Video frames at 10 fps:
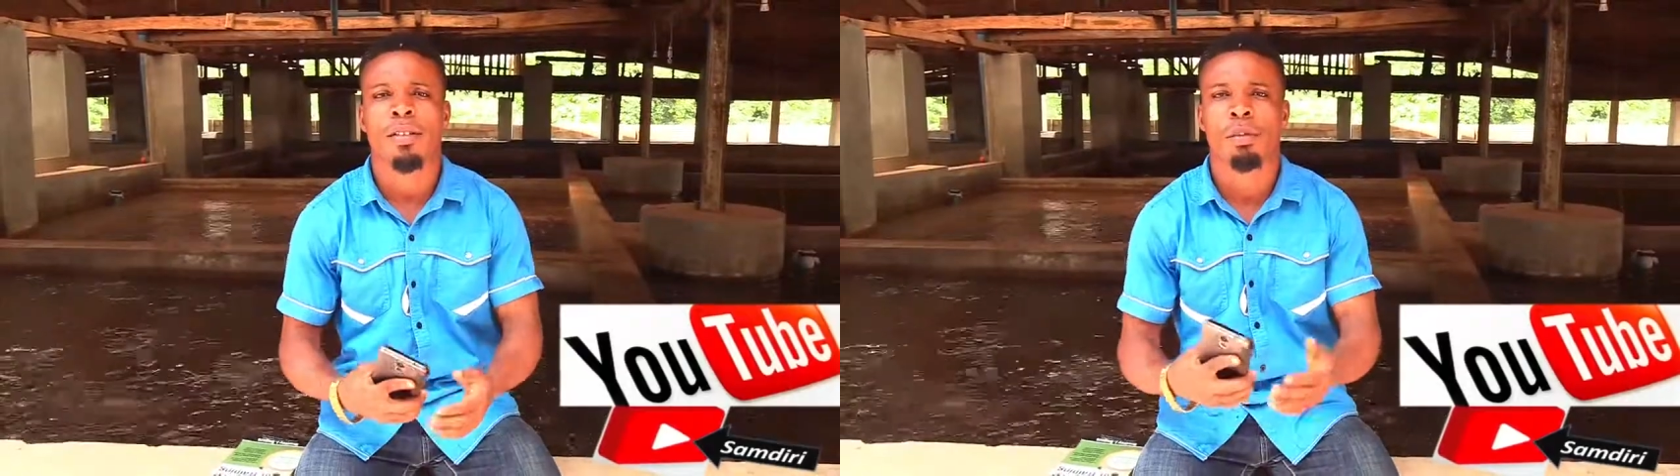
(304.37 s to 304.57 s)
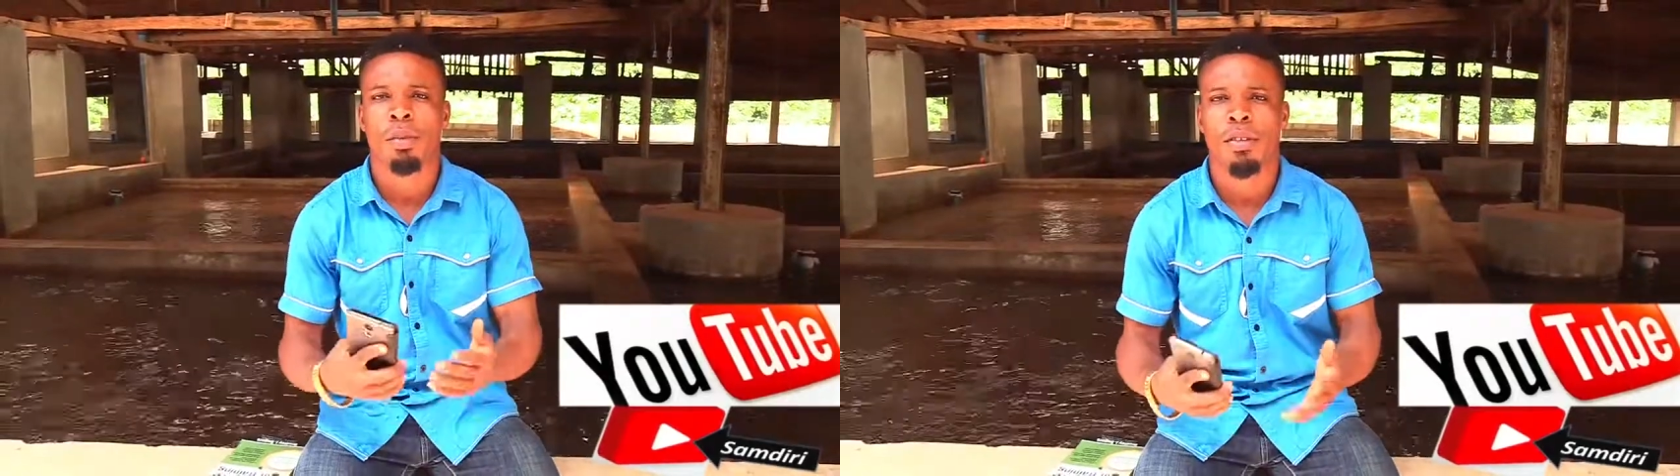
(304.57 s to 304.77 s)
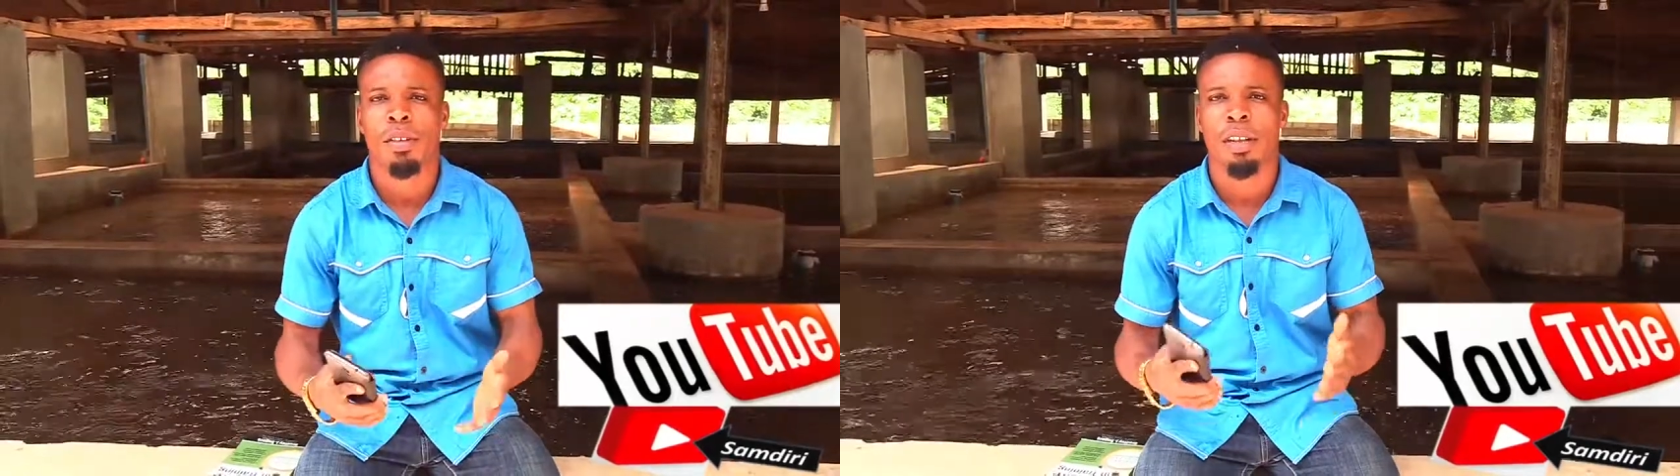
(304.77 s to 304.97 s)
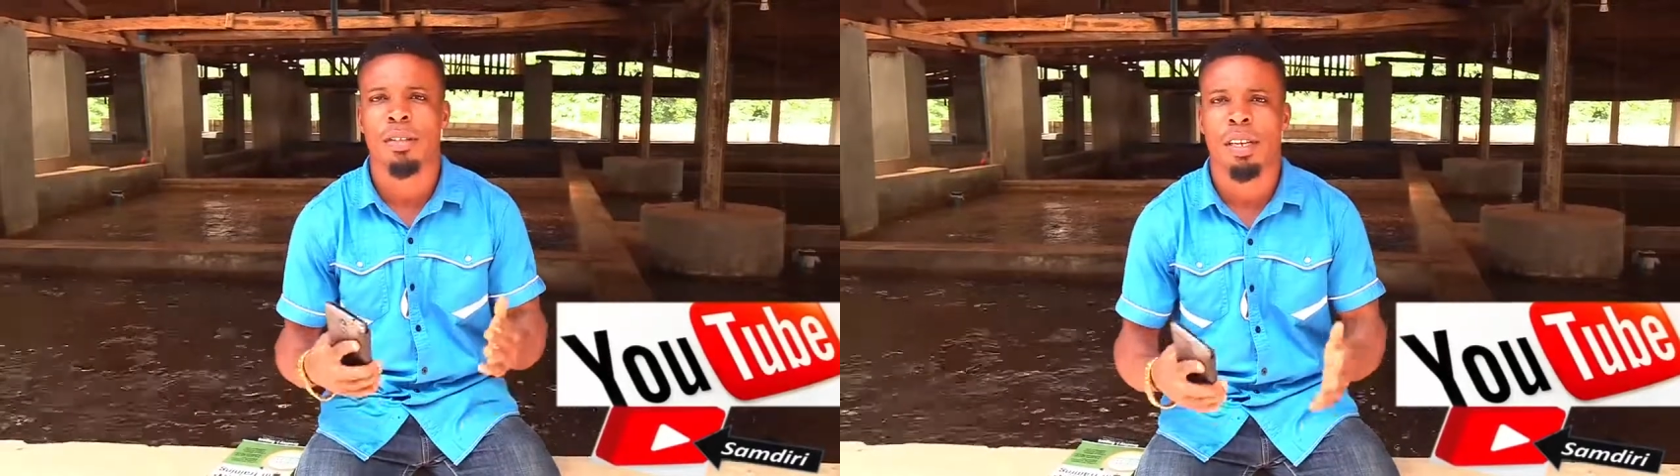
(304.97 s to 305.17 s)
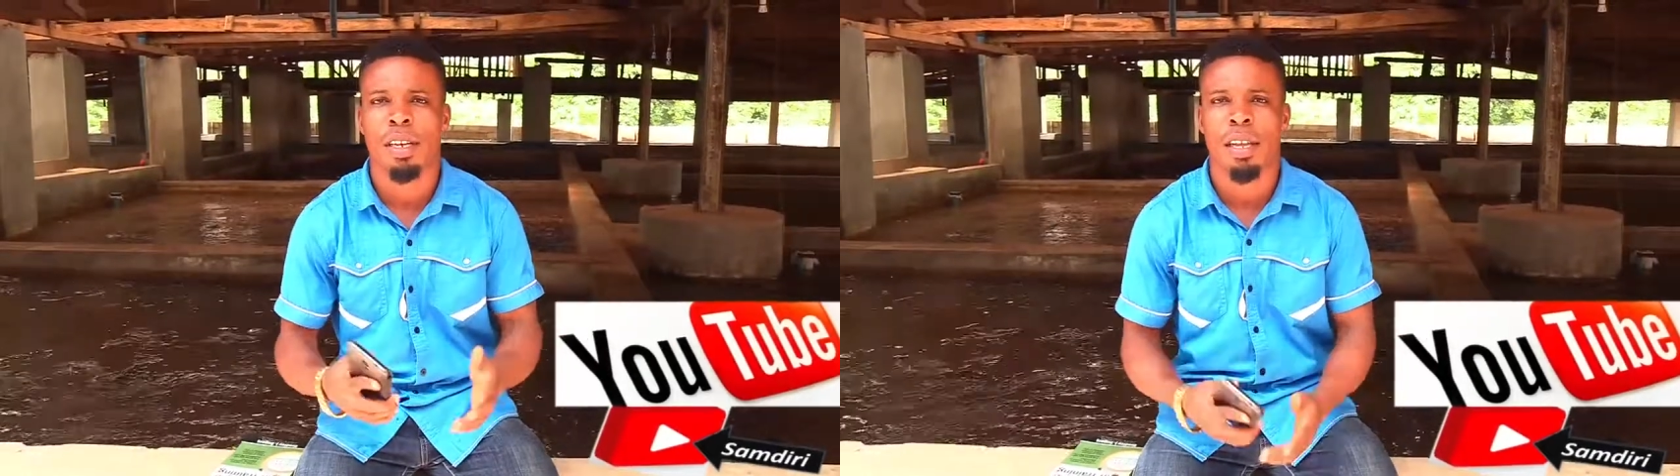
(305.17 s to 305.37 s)
a business
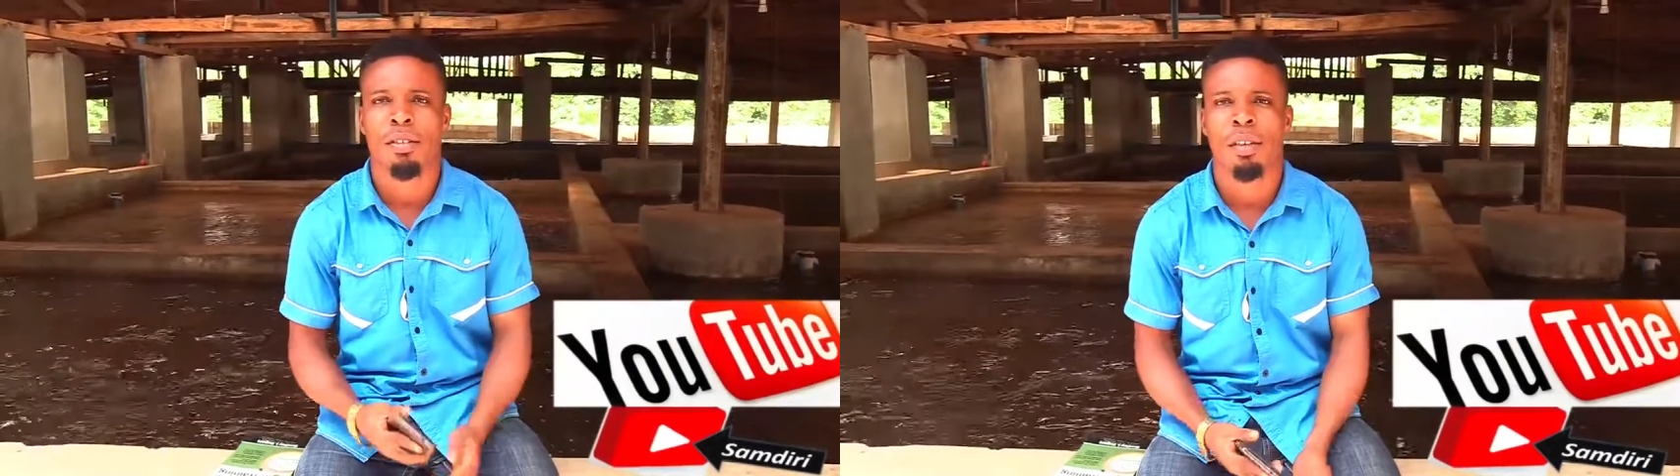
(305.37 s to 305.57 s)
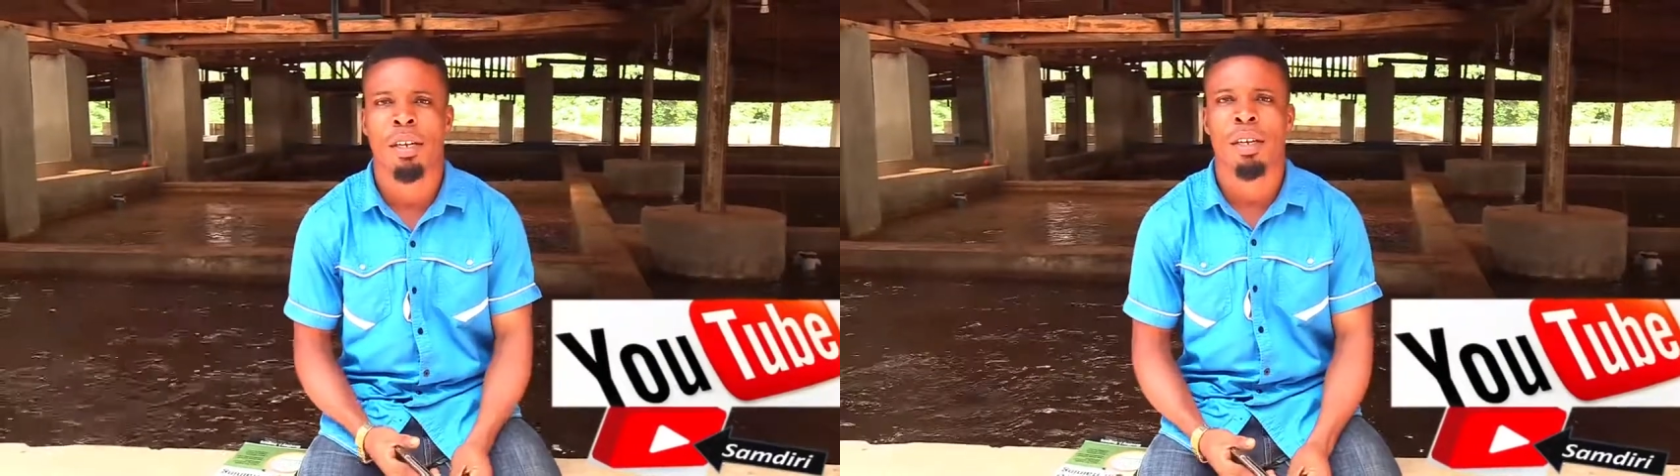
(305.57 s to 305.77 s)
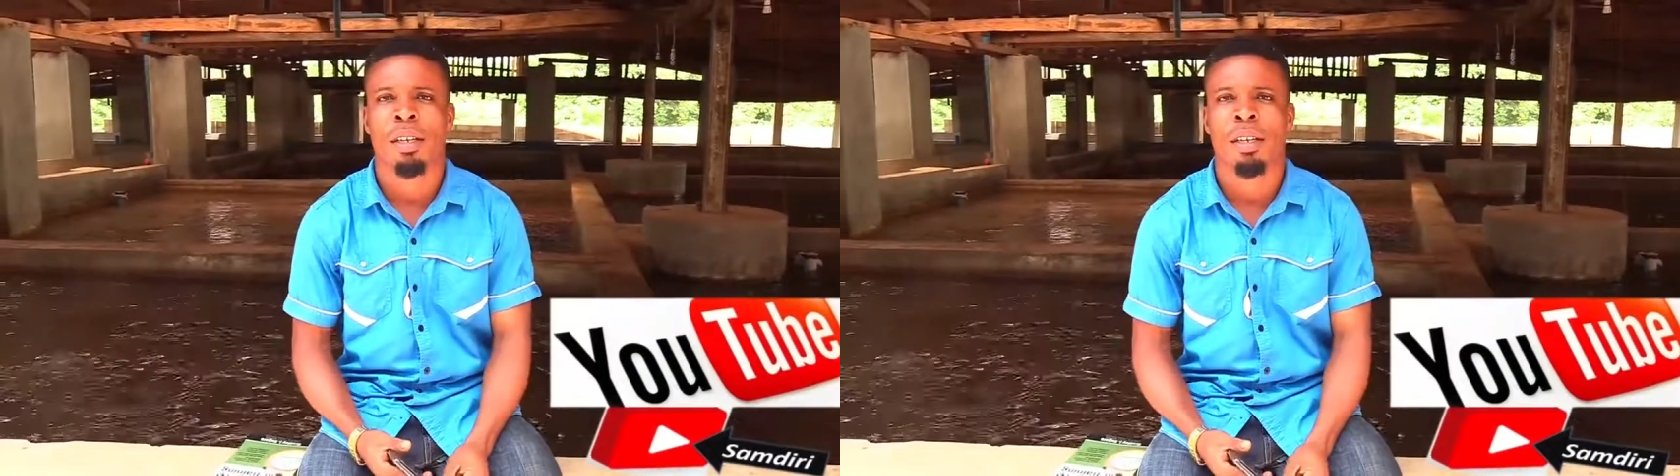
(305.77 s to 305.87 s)
in Nigeria,